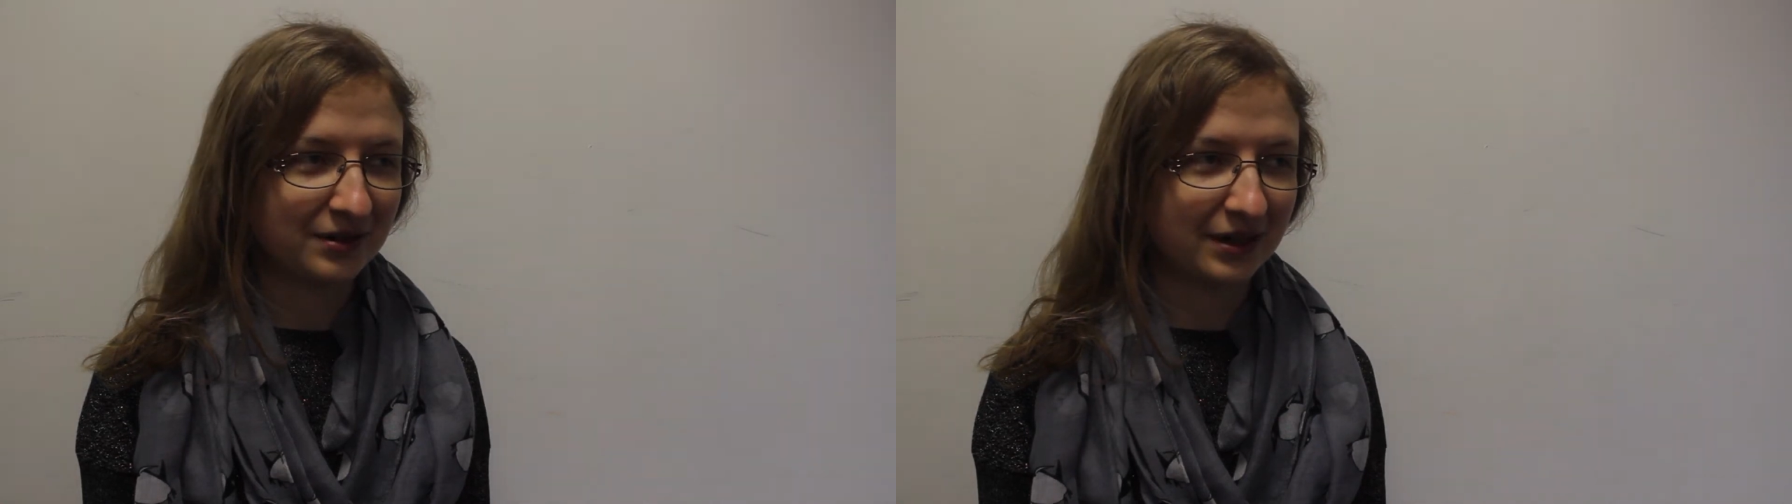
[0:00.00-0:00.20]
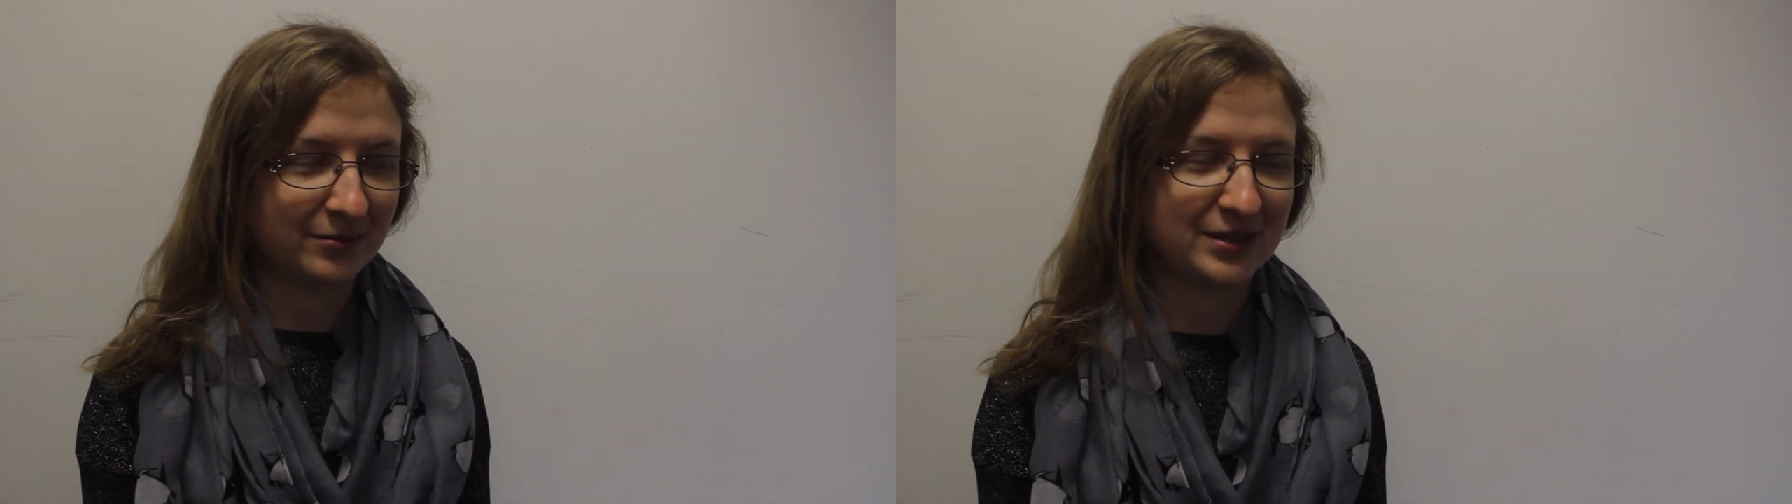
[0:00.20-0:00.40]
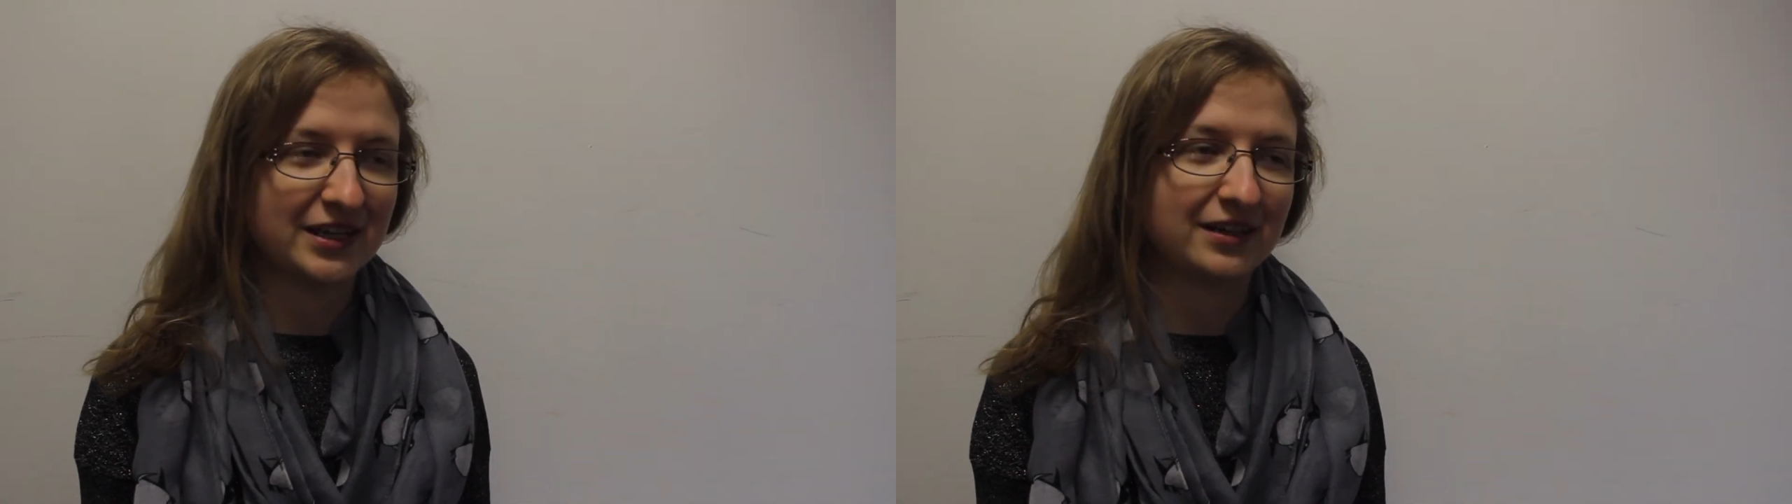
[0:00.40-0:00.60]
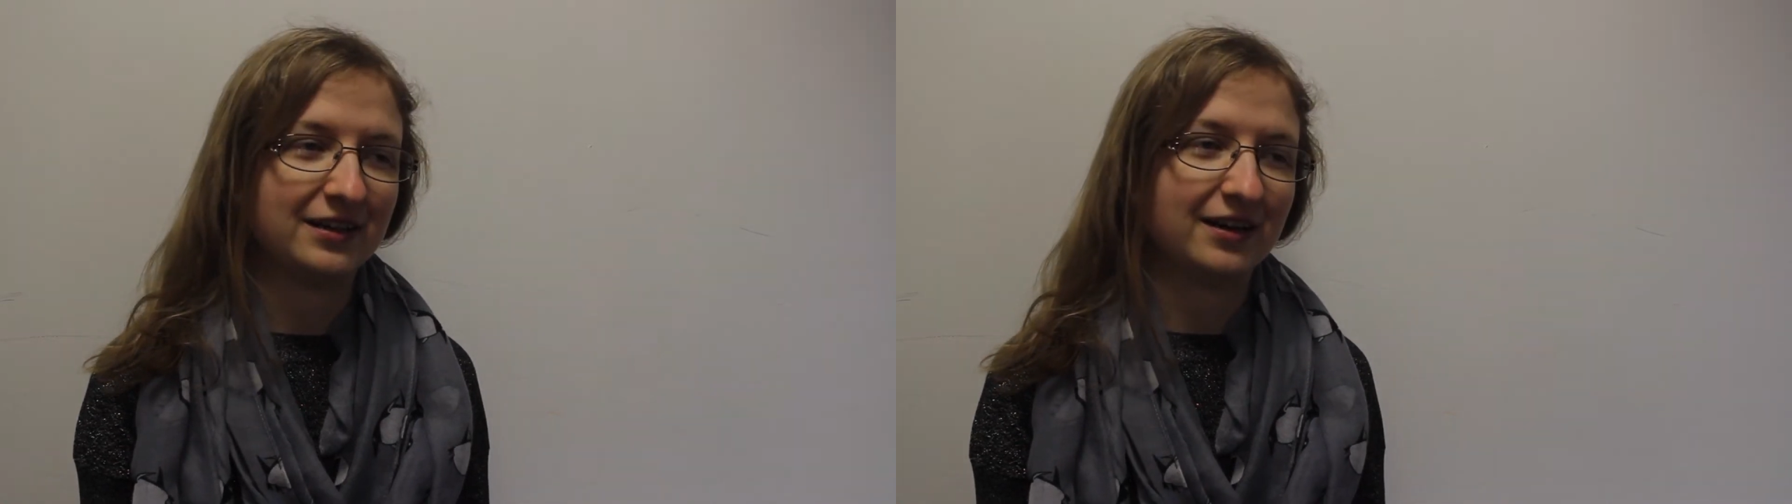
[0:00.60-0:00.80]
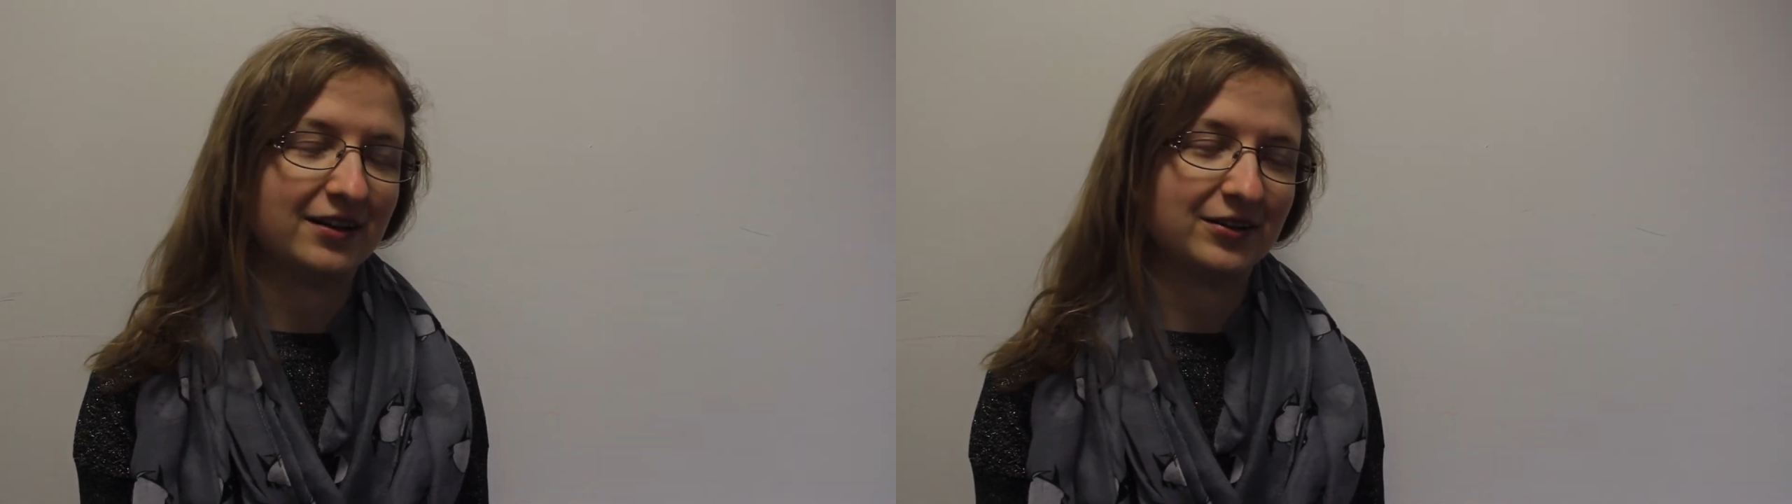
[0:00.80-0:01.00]
I'm a second
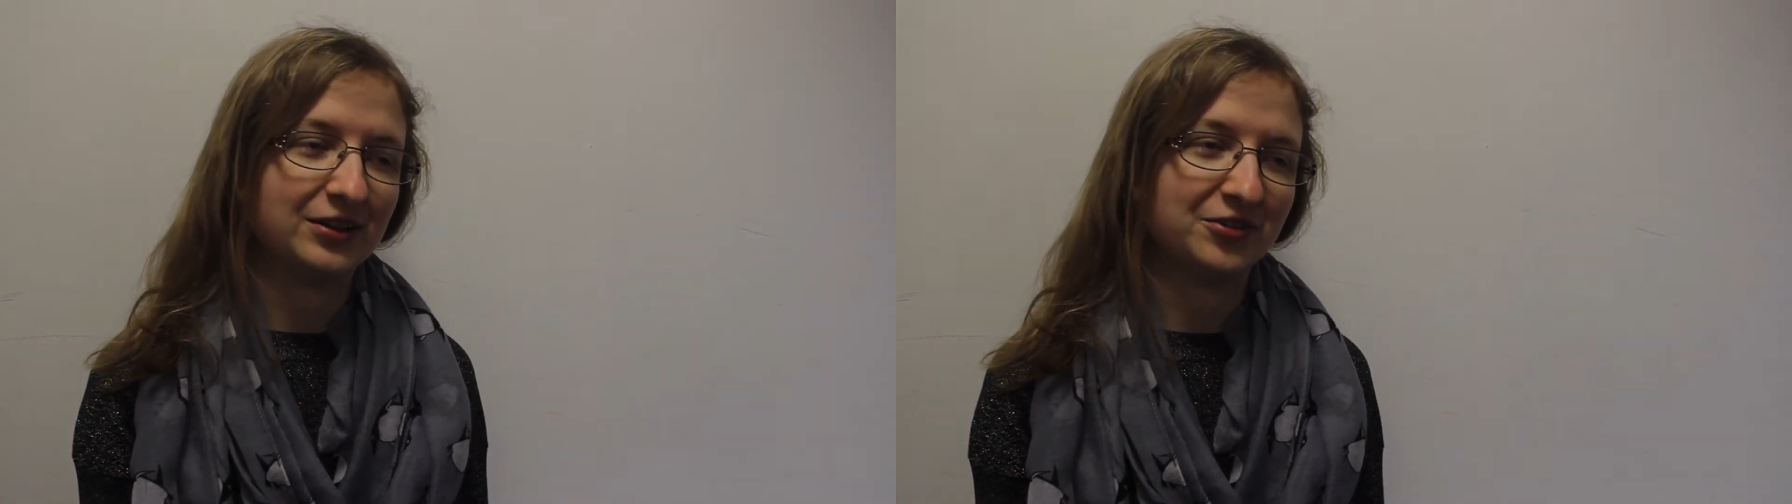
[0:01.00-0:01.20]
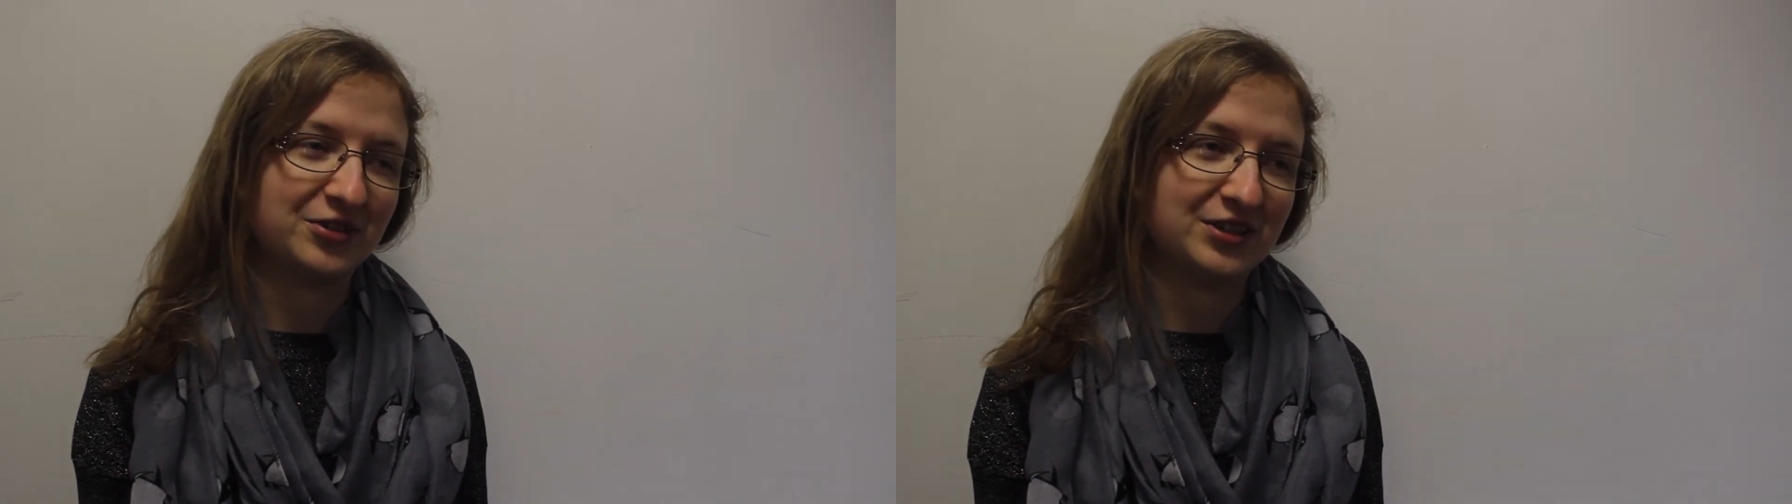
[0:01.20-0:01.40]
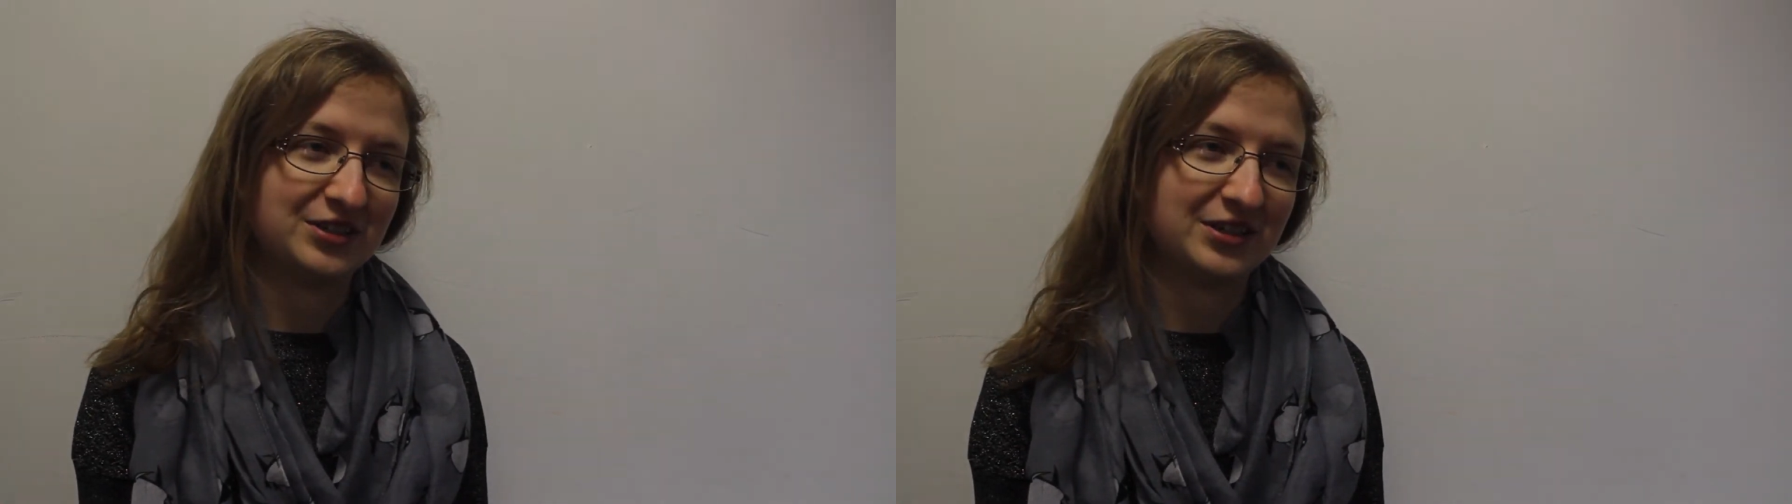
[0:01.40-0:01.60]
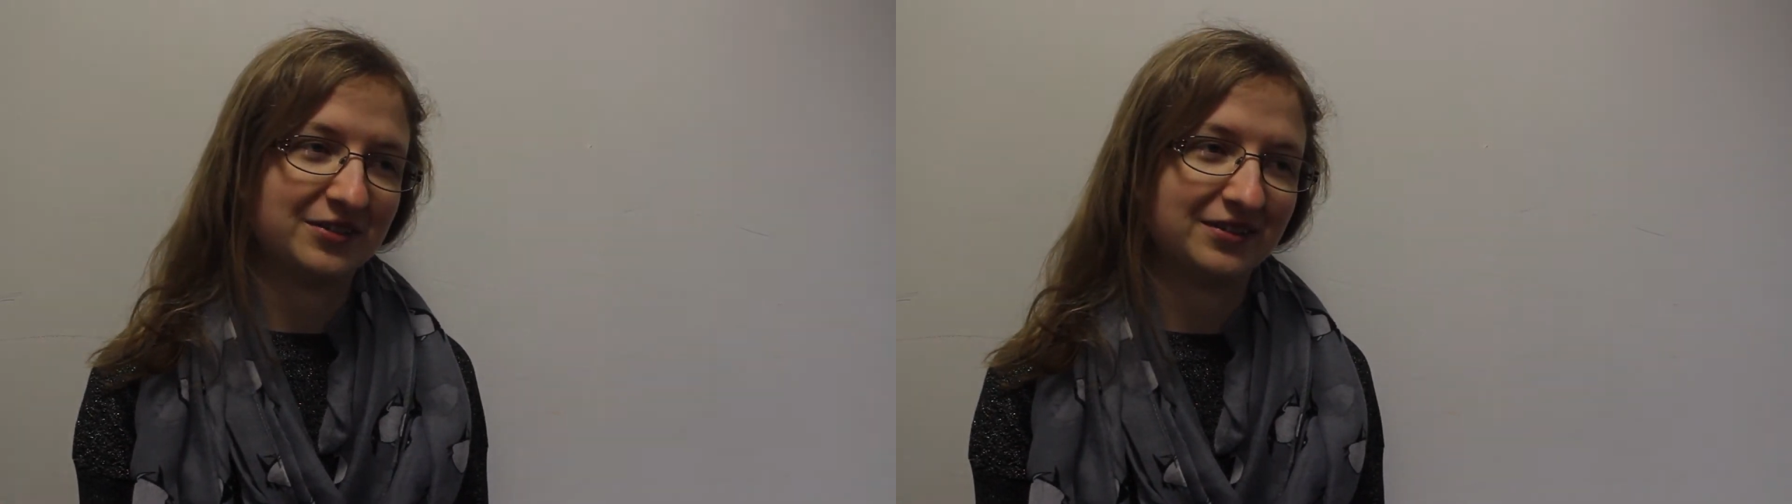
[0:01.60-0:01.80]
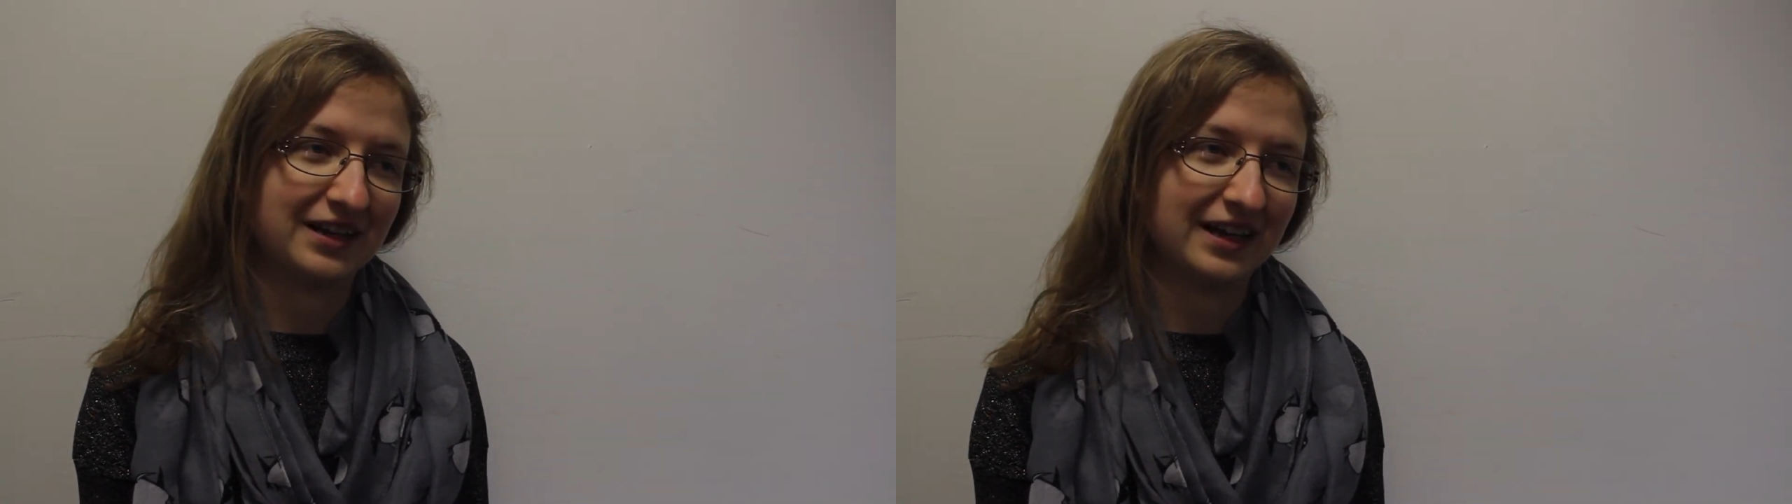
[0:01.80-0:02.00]
year archaeology student